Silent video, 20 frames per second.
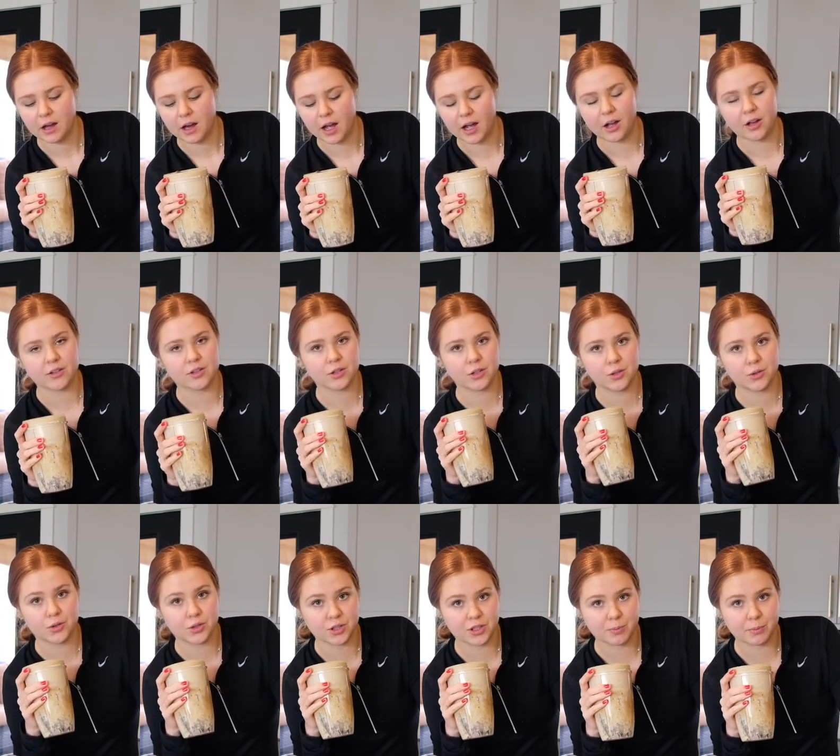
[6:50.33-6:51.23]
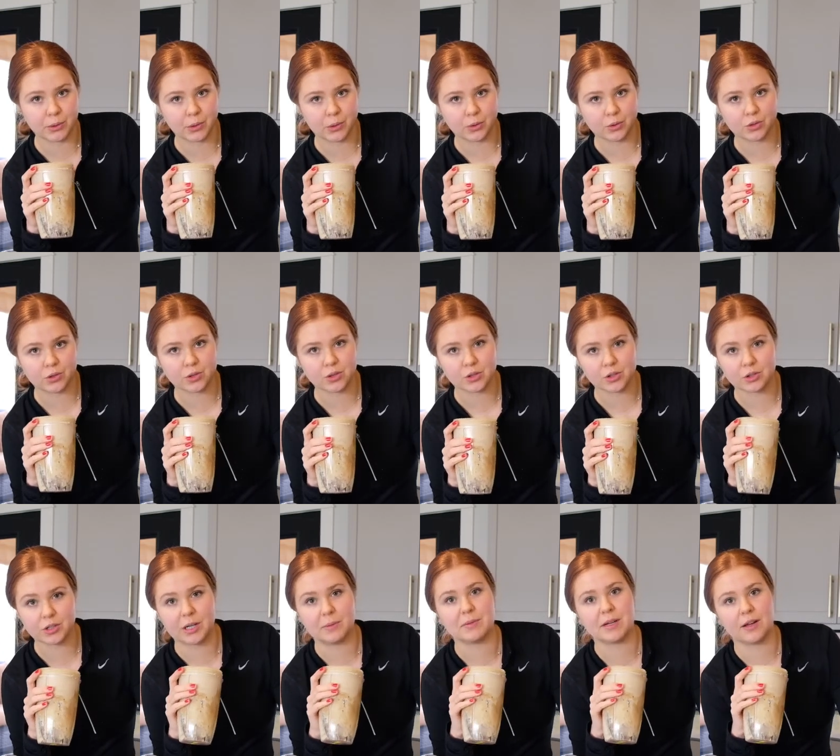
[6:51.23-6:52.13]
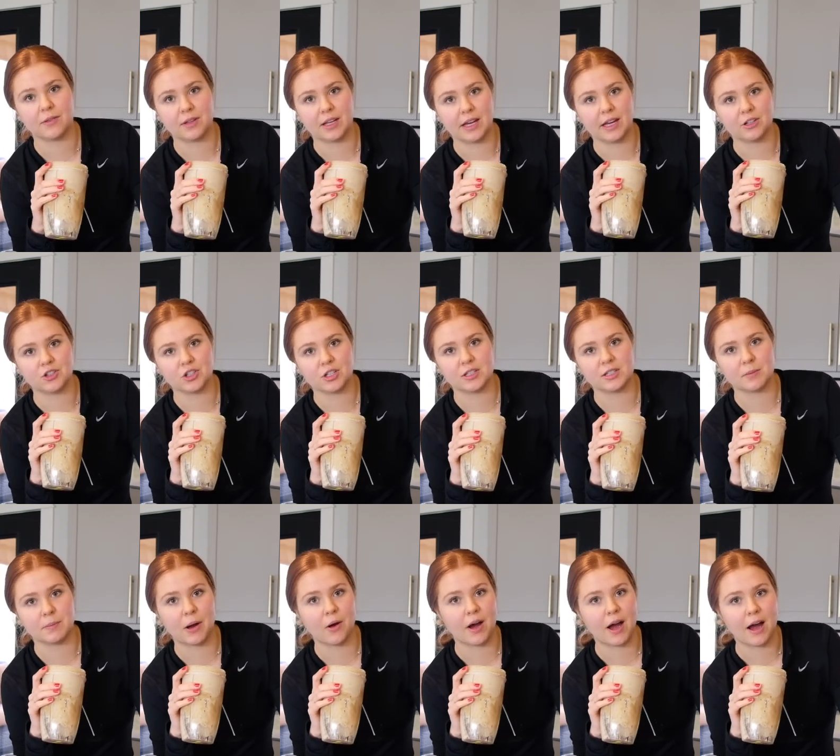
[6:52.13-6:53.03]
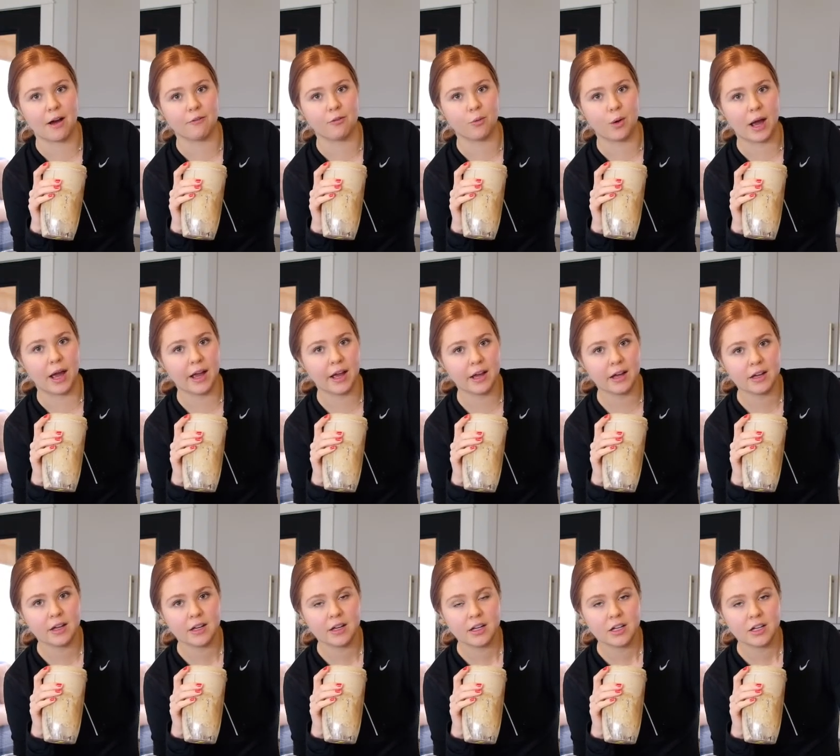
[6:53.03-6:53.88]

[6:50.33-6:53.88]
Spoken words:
I also used a spoon to scrape down the edges about halfway